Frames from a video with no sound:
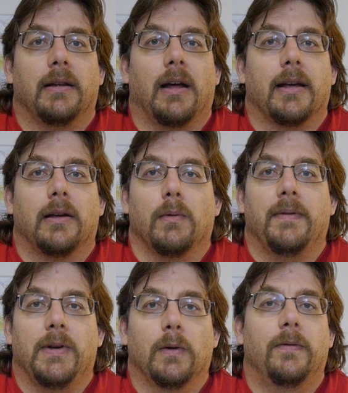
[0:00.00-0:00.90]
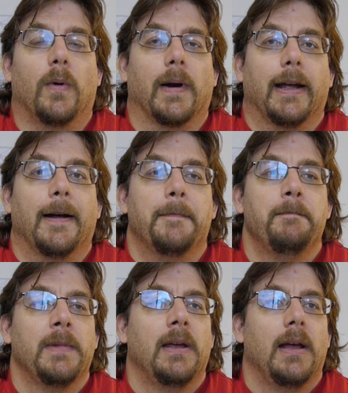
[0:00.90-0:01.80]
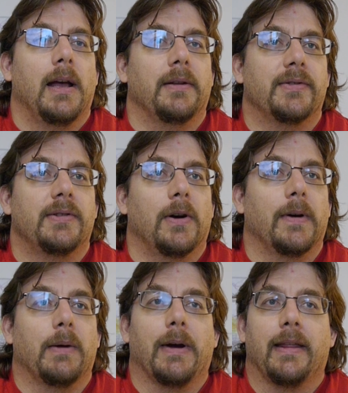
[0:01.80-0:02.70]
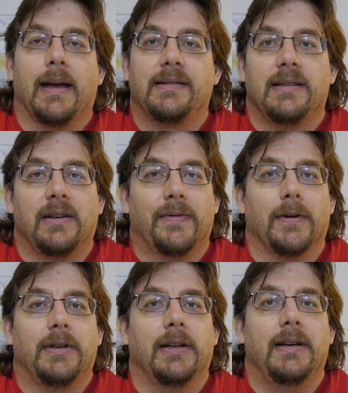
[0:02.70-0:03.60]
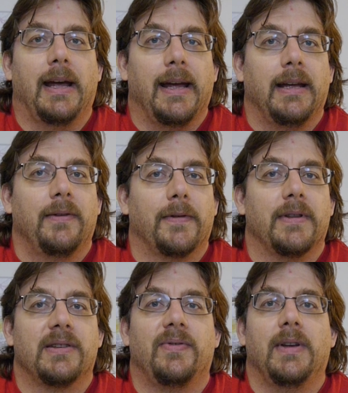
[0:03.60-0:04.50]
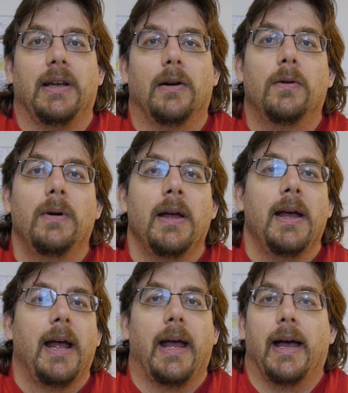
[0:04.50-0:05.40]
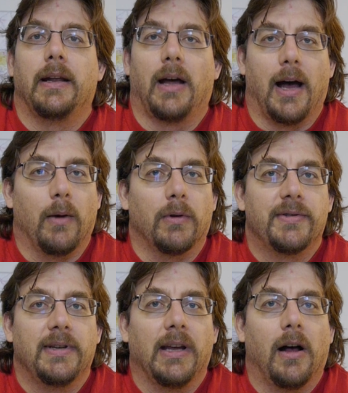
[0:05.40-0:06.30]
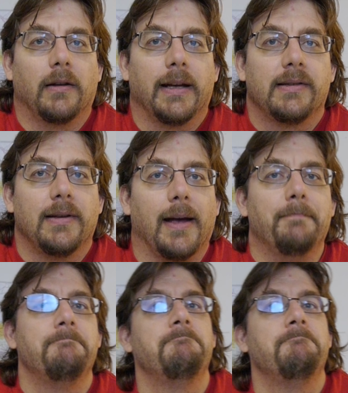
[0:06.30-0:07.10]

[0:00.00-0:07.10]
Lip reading: I can review for you. And so anyway, that's it for today for this video, and I will see y'all next time.